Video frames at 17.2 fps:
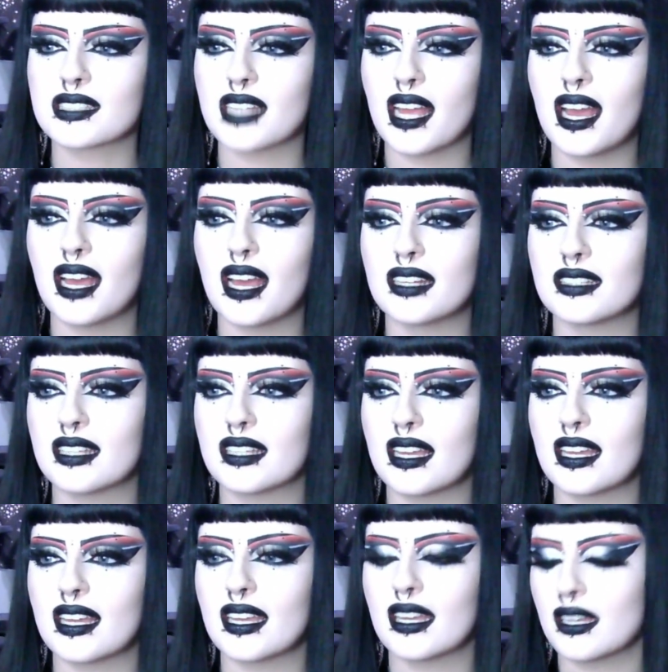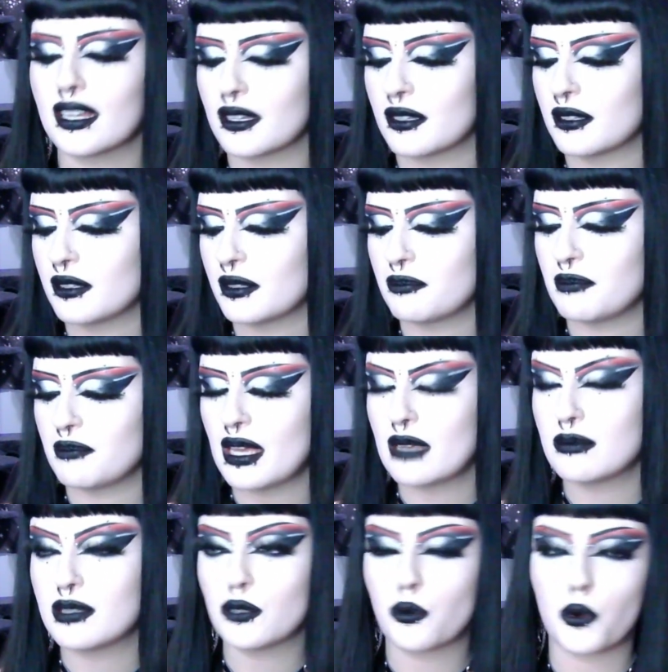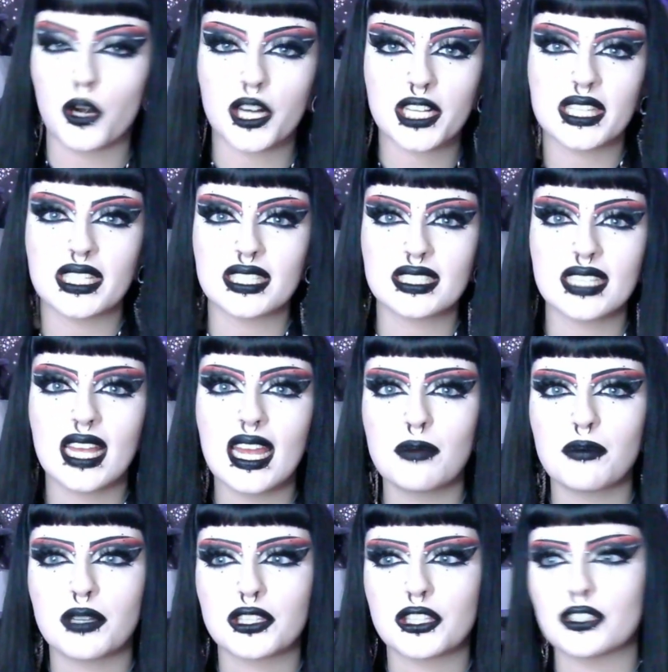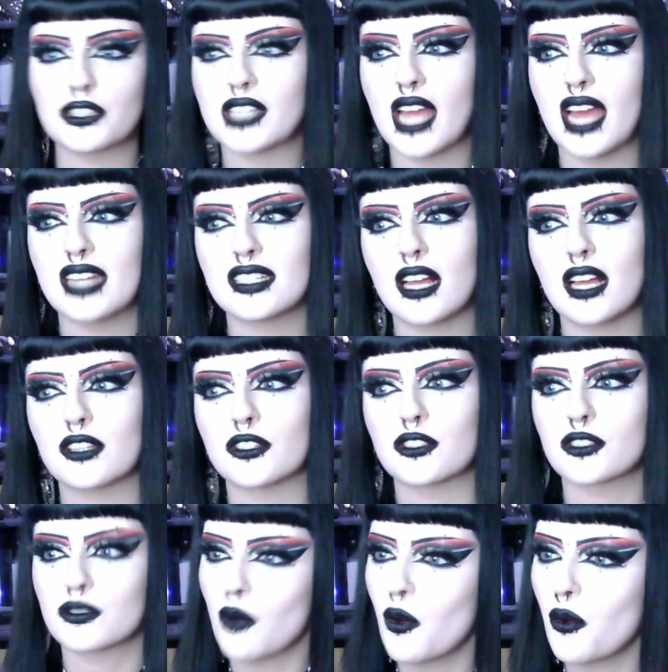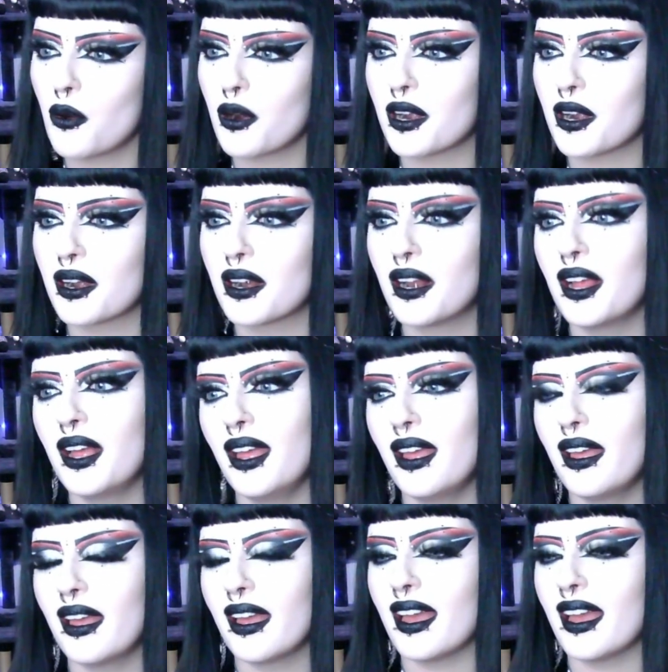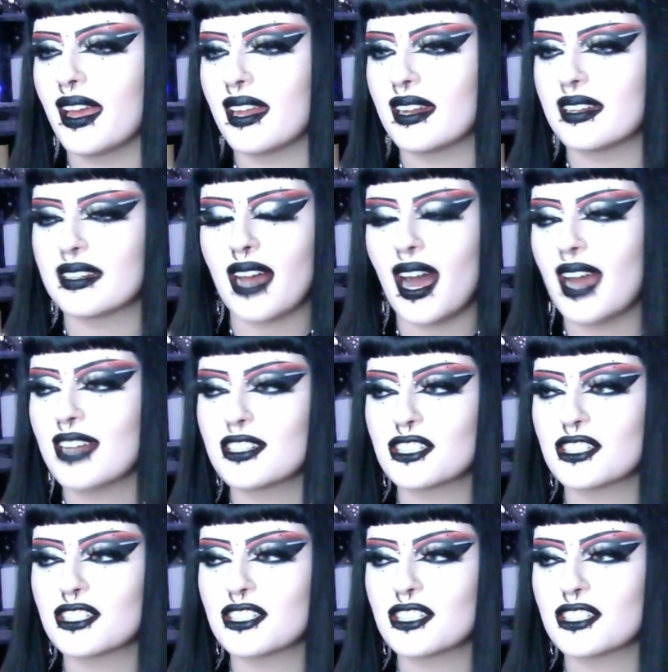and they maybe work the same, but they're $10 more, and I